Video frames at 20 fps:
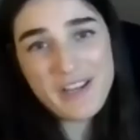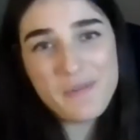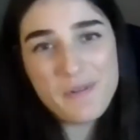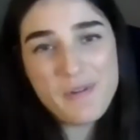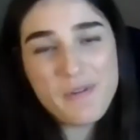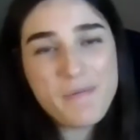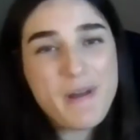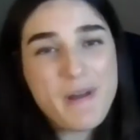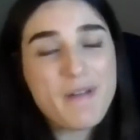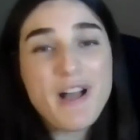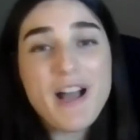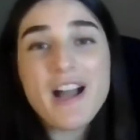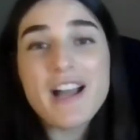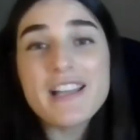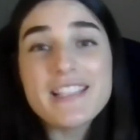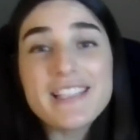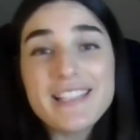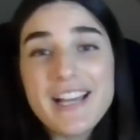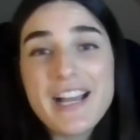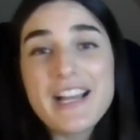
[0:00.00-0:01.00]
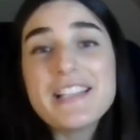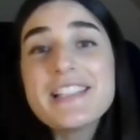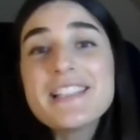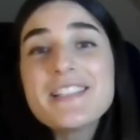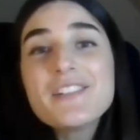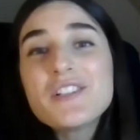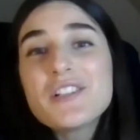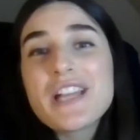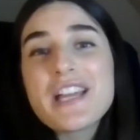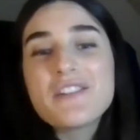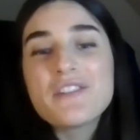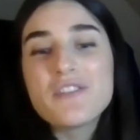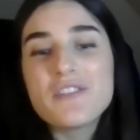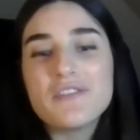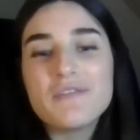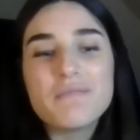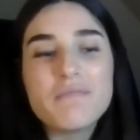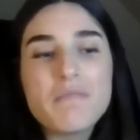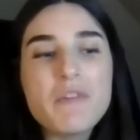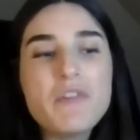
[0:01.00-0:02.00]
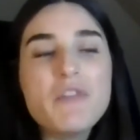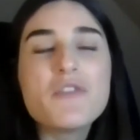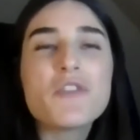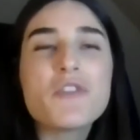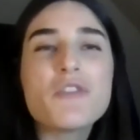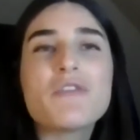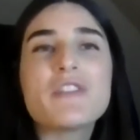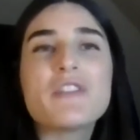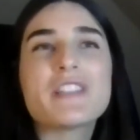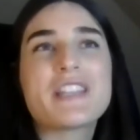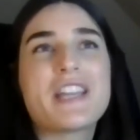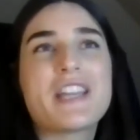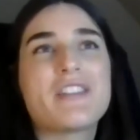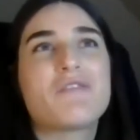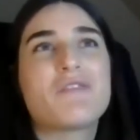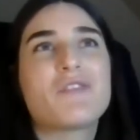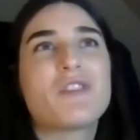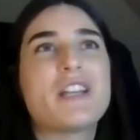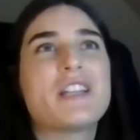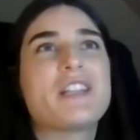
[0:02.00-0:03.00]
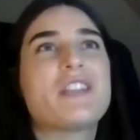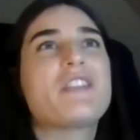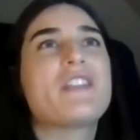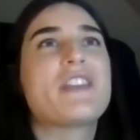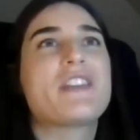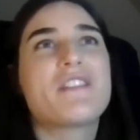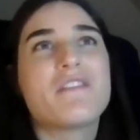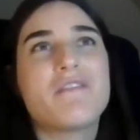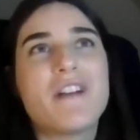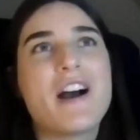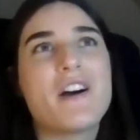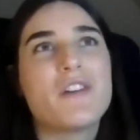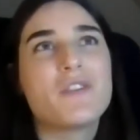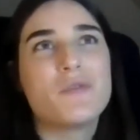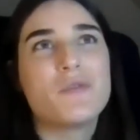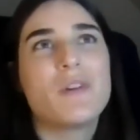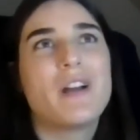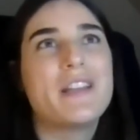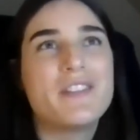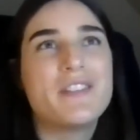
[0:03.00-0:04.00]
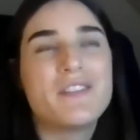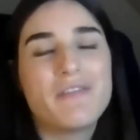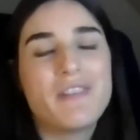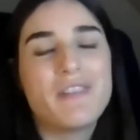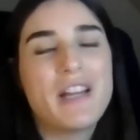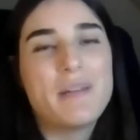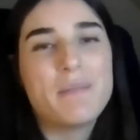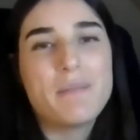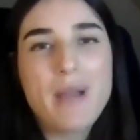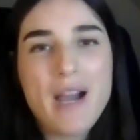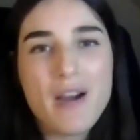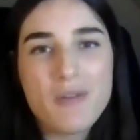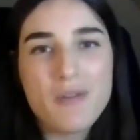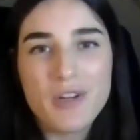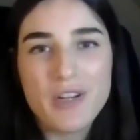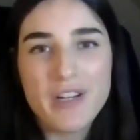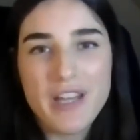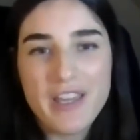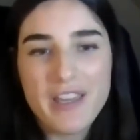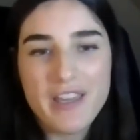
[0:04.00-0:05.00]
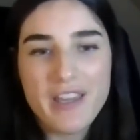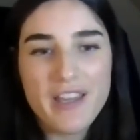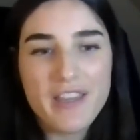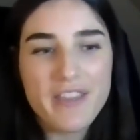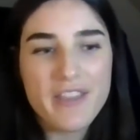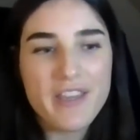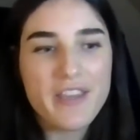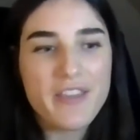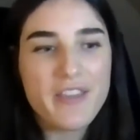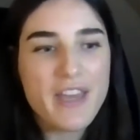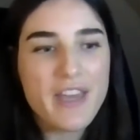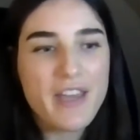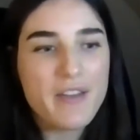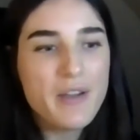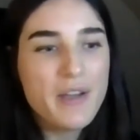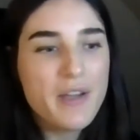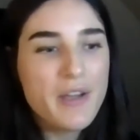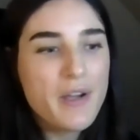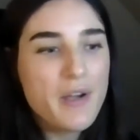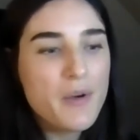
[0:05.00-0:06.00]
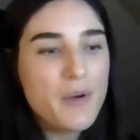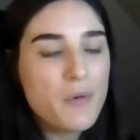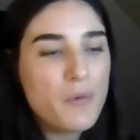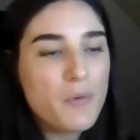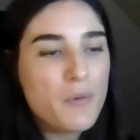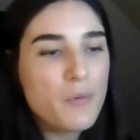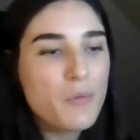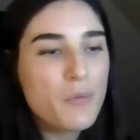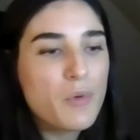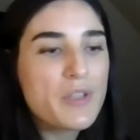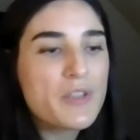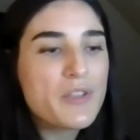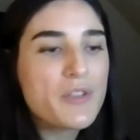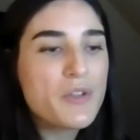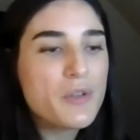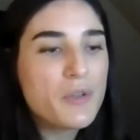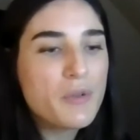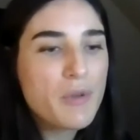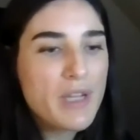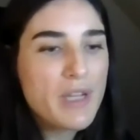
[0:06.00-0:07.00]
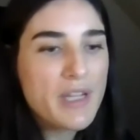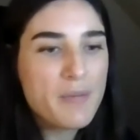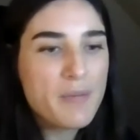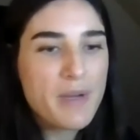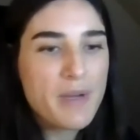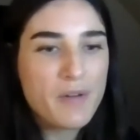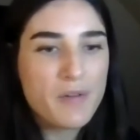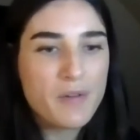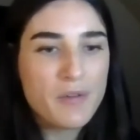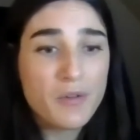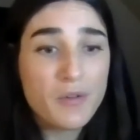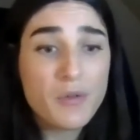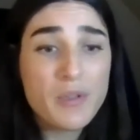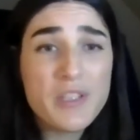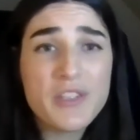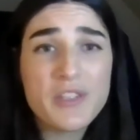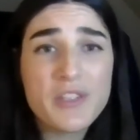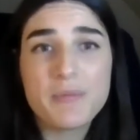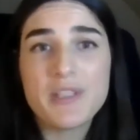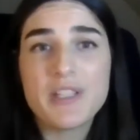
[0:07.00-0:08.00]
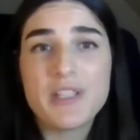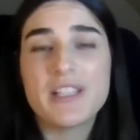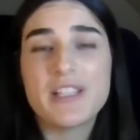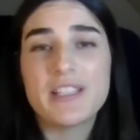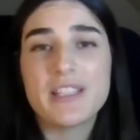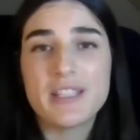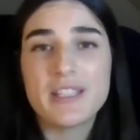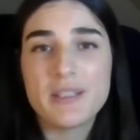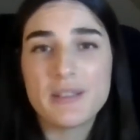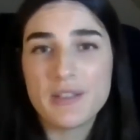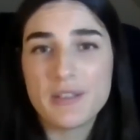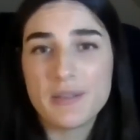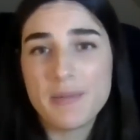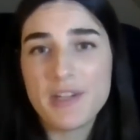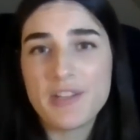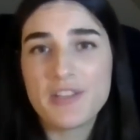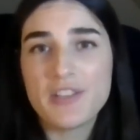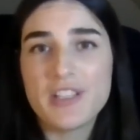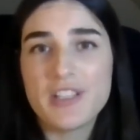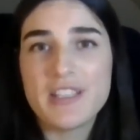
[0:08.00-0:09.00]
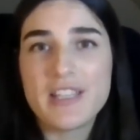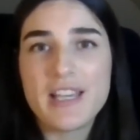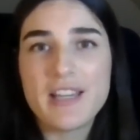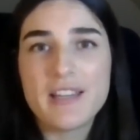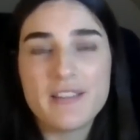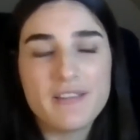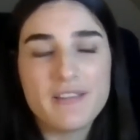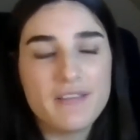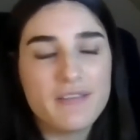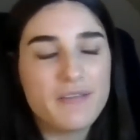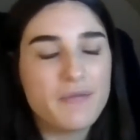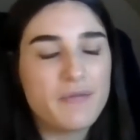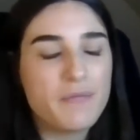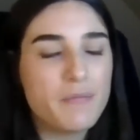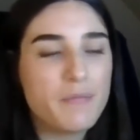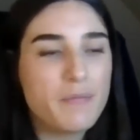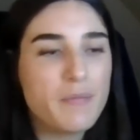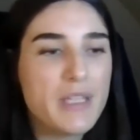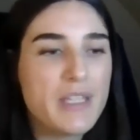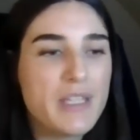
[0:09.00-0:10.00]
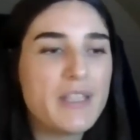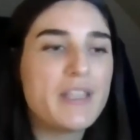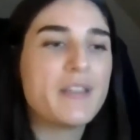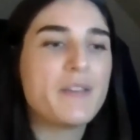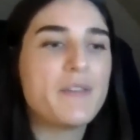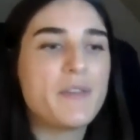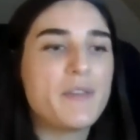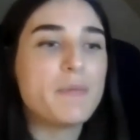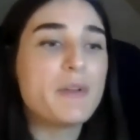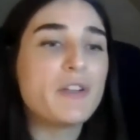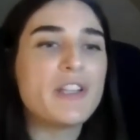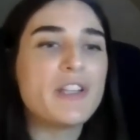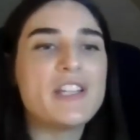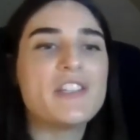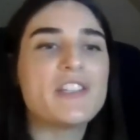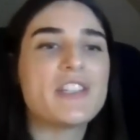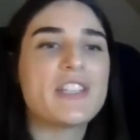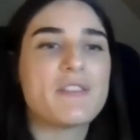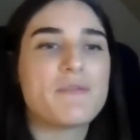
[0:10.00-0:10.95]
with Paula. I still get nervous kind of trying to think of how do I define power. And I think that what's so great about queenship studies especially is that the Middle Ages